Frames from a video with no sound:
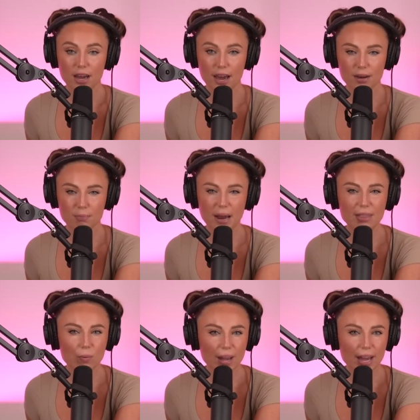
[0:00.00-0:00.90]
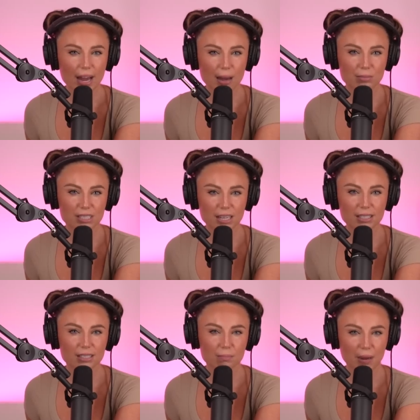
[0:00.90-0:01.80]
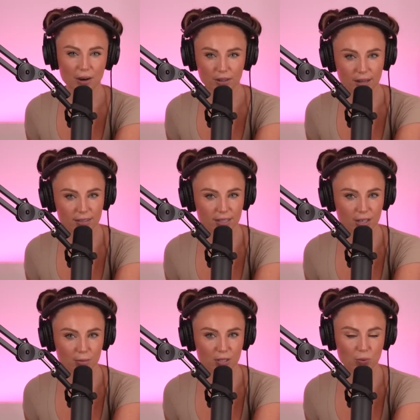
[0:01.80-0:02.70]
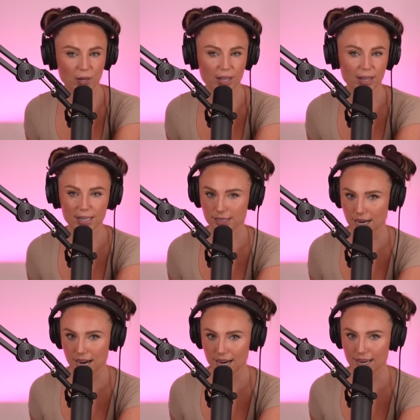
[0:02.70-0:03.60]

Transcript: And by the way, I'm seeing some parallels here between this guy